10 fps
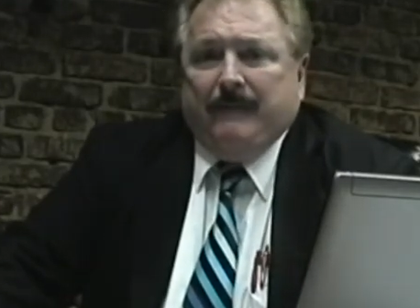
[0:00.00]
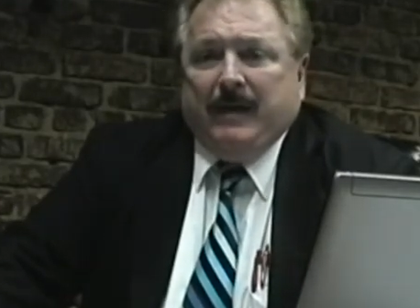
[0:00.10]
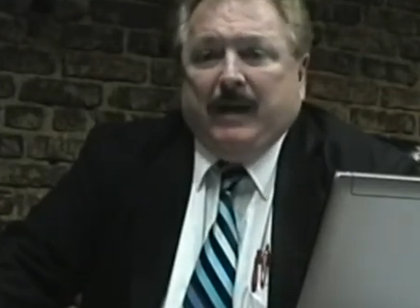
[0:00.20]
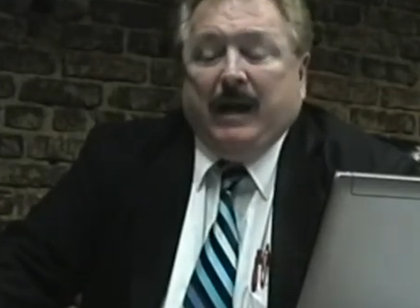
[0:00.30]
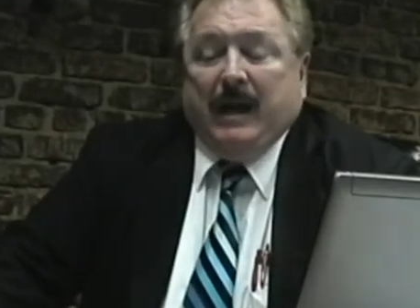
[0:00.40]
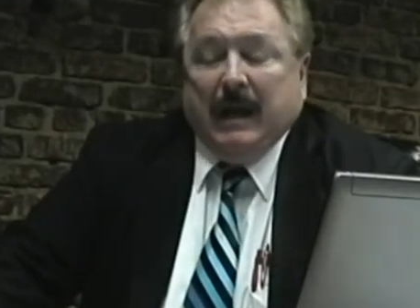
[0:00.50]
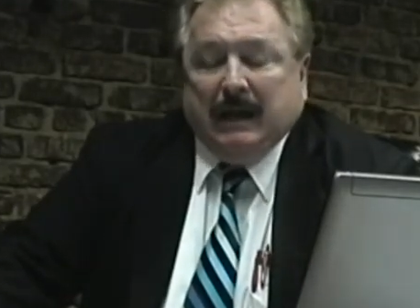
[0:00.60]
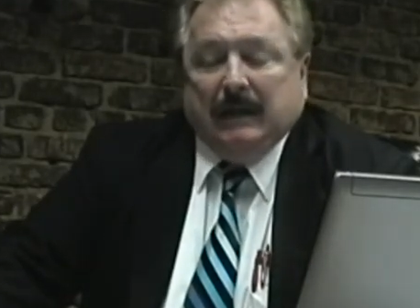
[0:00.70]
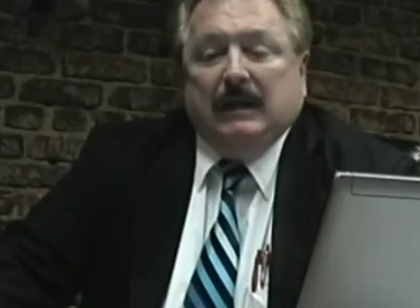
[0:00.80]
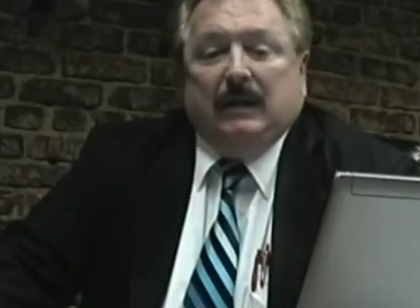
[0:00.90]

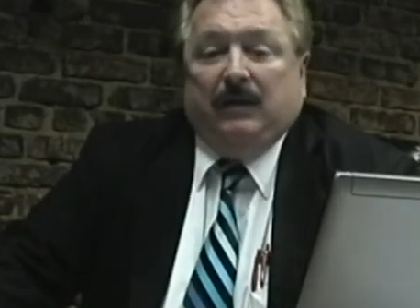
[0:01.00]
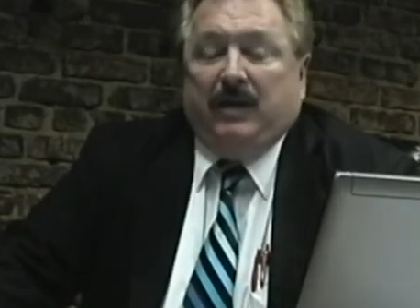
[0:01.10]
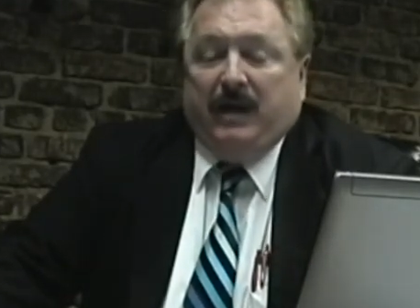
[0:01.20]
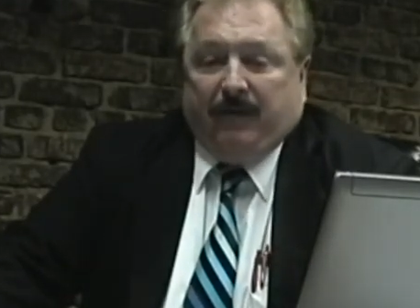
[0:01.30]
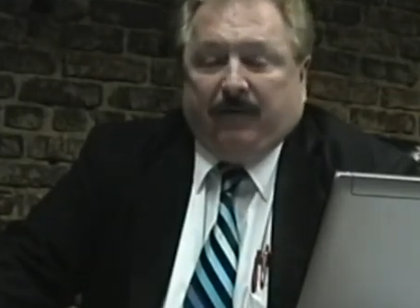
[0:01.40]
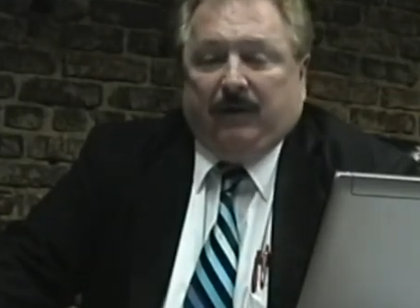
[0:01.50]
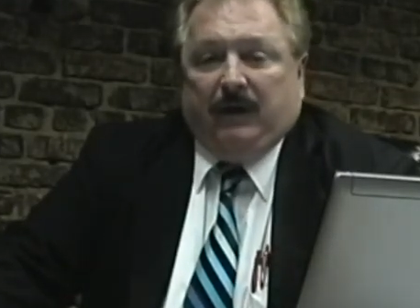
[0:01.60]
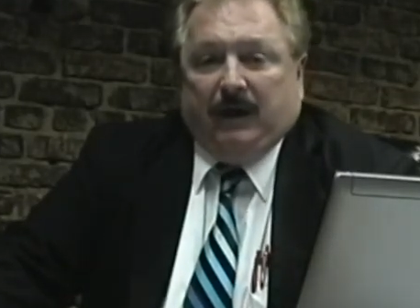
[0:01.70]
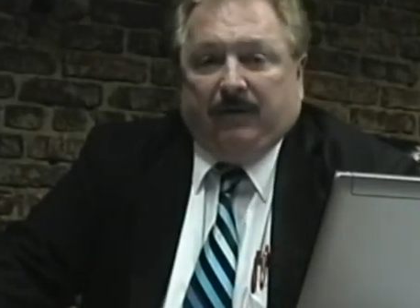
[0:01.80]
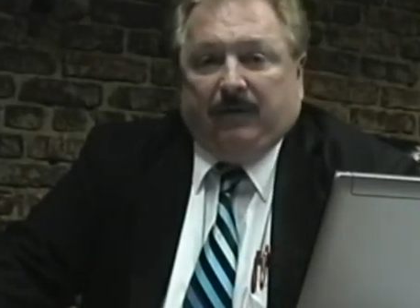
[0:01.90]
and I'll never,
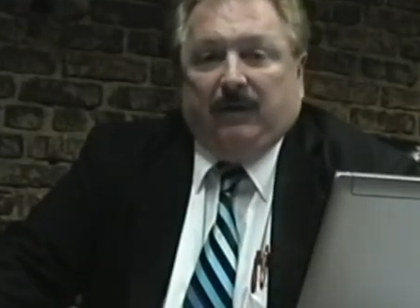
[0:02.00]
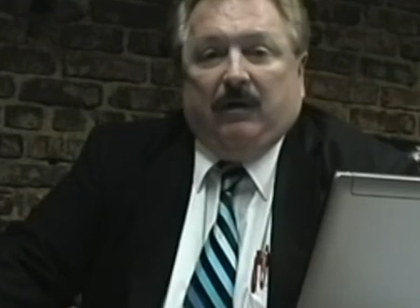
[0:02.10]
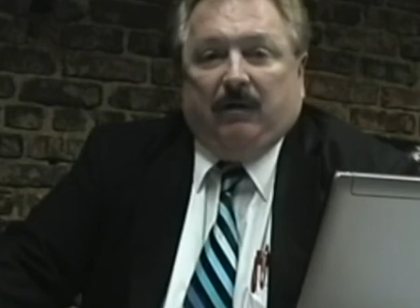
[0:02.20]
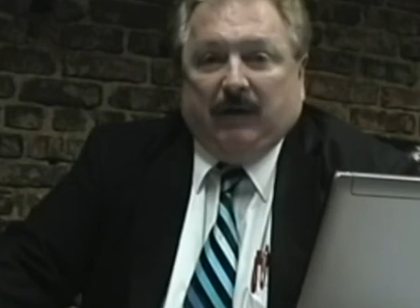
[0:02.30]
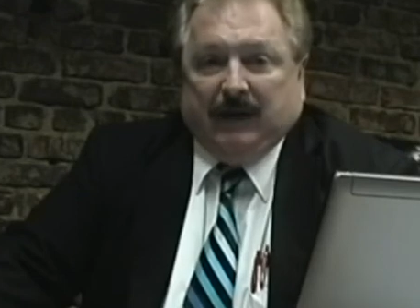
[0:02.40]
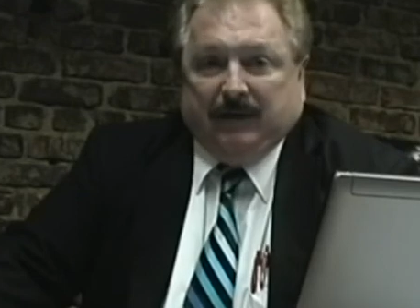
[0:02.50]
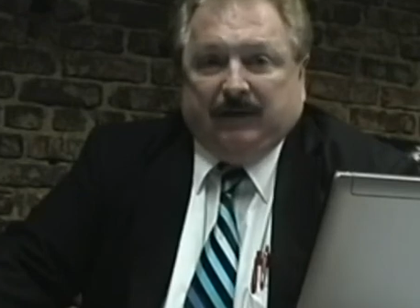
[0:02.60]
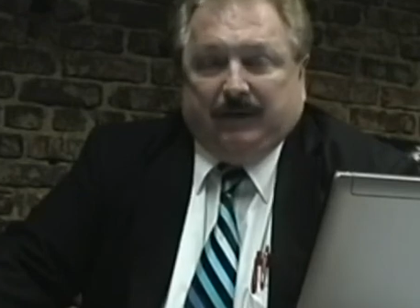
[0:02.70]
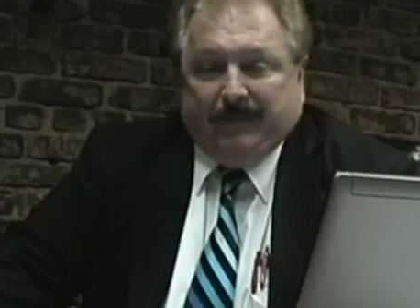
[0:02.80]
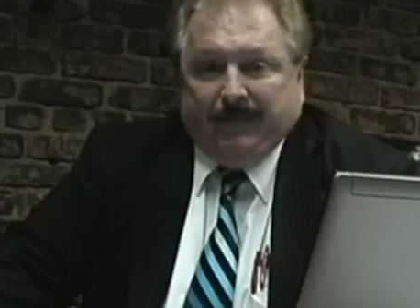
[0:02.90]
ever lie to
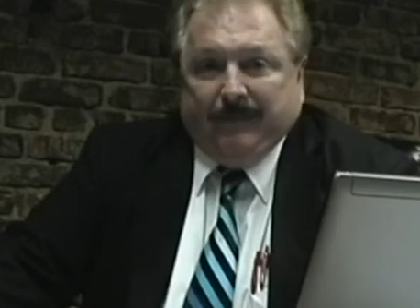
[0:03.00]
you.